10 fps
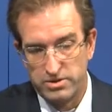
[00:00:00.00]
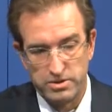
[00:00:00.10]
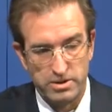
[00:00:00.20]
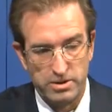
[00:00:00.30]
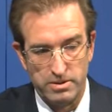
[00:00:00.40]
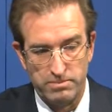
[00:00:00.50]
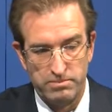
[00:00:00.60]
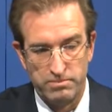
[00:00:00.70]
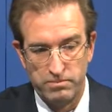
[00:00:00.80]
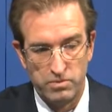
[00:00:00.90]
a
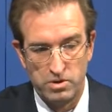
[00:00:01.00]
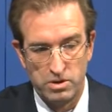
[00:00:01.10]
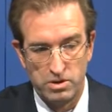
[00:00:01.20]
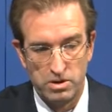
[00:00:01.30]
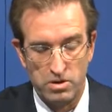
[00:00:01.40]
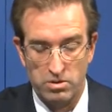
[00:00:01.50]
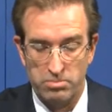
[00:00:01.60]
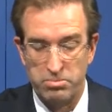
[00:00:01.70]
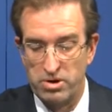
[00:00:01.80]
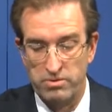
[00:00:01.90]

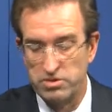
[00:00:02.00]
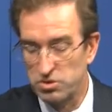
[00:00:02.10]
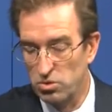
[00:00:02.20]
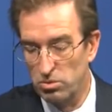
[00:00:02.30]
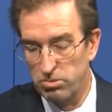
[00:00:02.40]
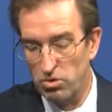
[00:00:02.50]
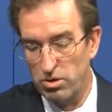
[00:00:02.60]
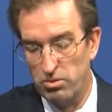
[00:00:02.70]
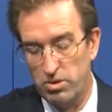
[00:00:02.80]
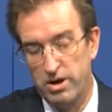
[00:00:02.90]
part of a school
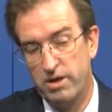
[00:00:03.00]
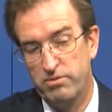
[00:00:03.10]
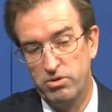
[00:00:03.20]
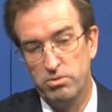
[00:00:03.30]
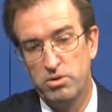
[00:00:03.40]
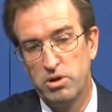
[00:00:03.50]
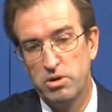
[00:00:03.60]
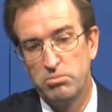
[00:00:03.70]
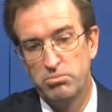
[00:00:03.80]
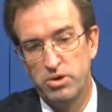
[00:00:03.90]
board or what have you,
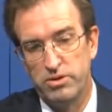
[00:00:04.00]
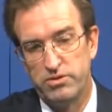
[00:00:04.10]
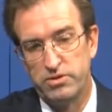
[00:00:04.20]
but